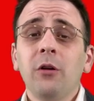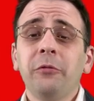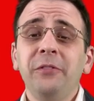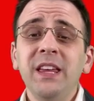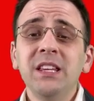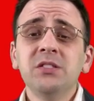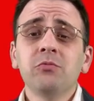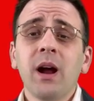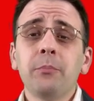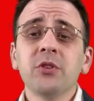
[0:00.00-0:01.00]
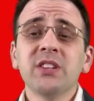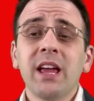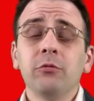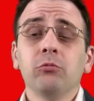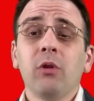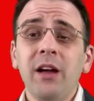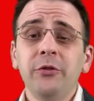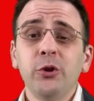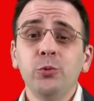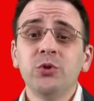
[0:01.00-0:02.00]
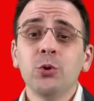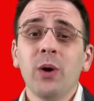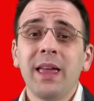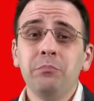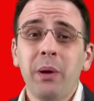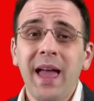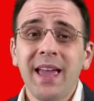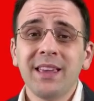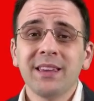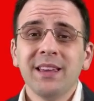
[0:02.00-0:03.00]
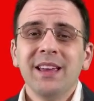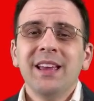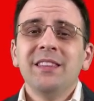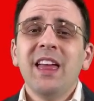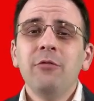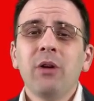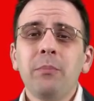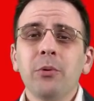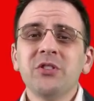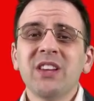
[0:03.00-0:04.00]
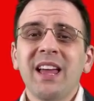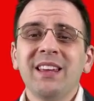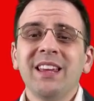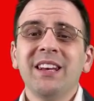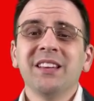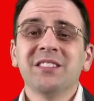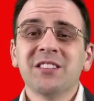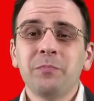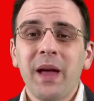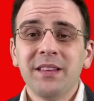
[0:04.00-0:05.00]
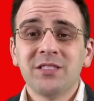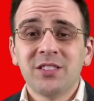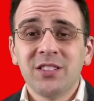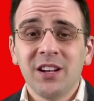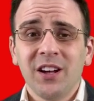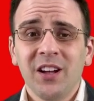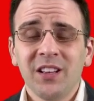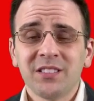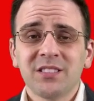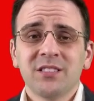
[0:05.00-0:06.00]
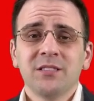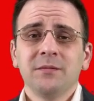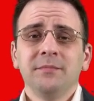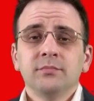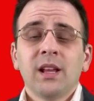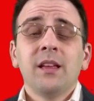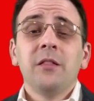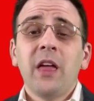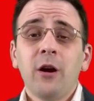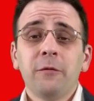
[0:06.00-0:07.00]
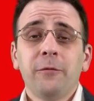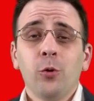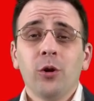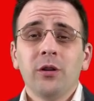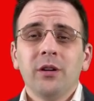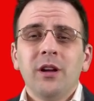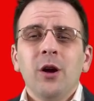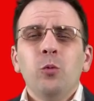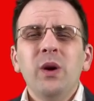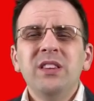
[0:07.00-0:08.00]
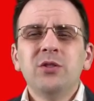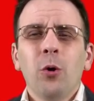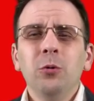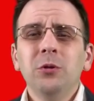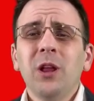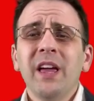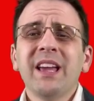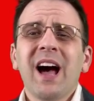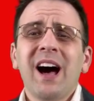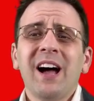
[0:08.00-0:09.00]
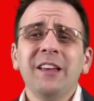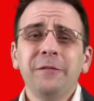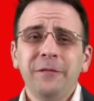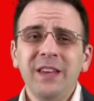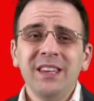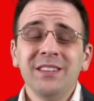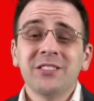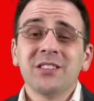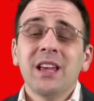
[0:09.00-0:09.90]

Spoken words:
fees represent revenue to a bank, they represent an expense to us. Therefore, we don't like high fees,